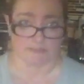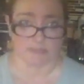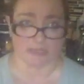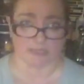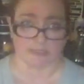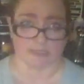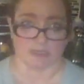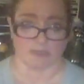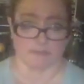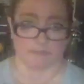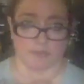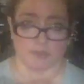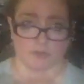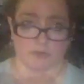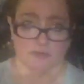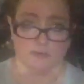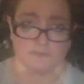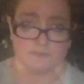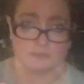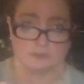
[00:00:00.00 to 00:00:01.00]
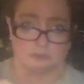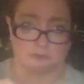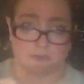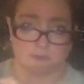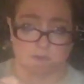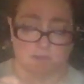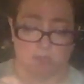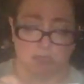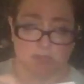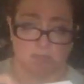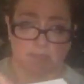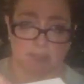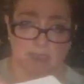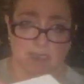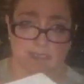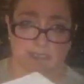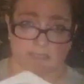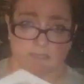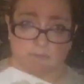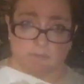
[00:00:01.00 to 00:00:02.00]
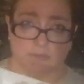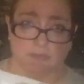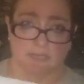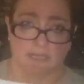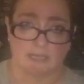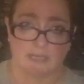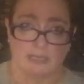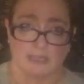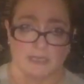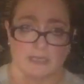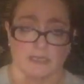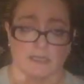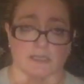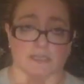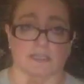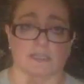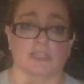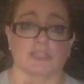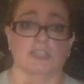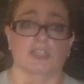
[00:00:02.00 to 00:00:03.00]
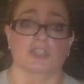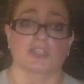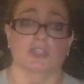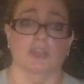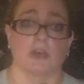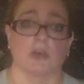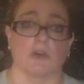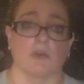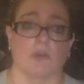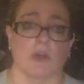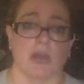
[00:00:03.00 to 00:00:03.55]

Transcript: makes it a beautiful piece on the plate, and it is so